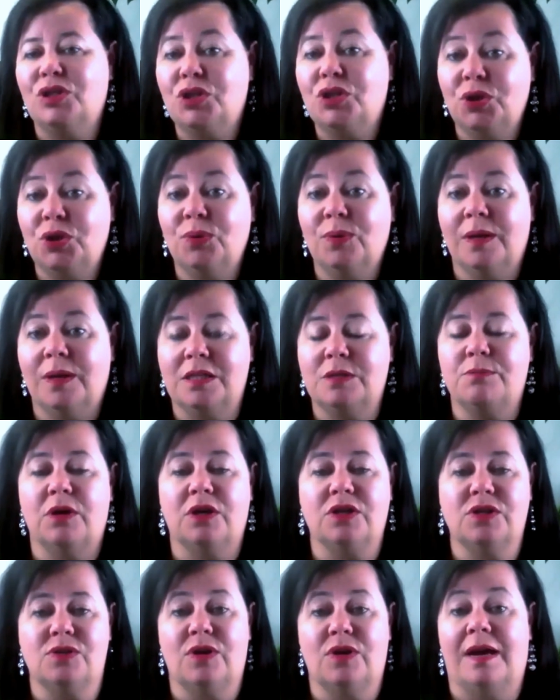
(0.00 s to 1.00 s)
to a
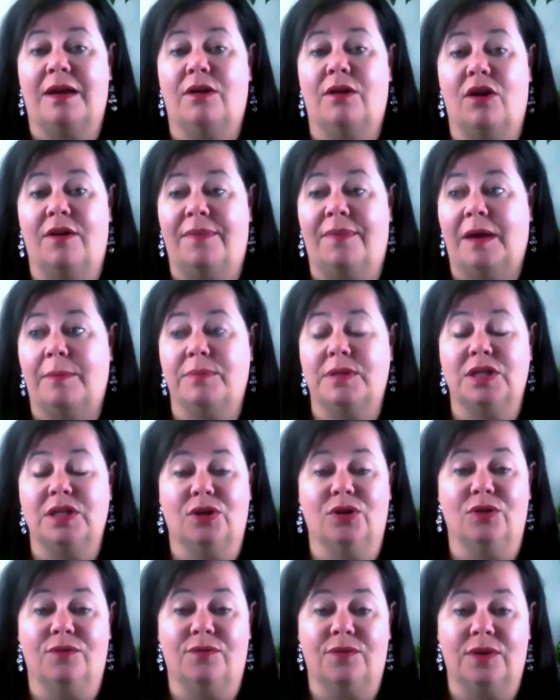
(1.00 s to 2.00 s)
sponsored ad on that
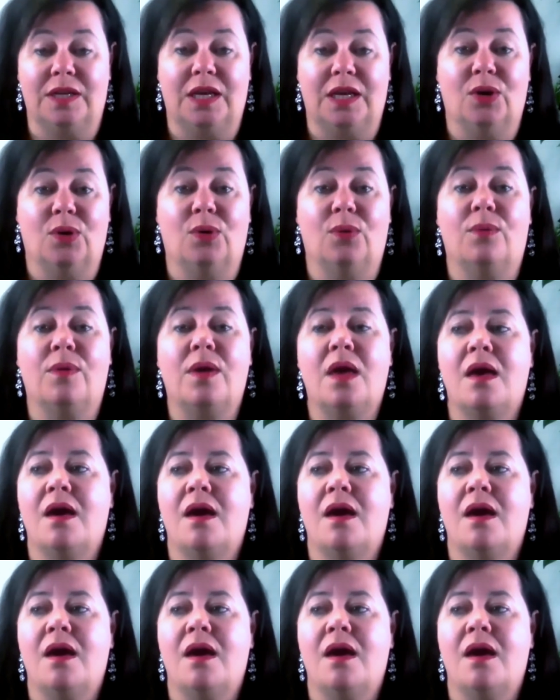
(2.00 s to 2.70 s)
particular video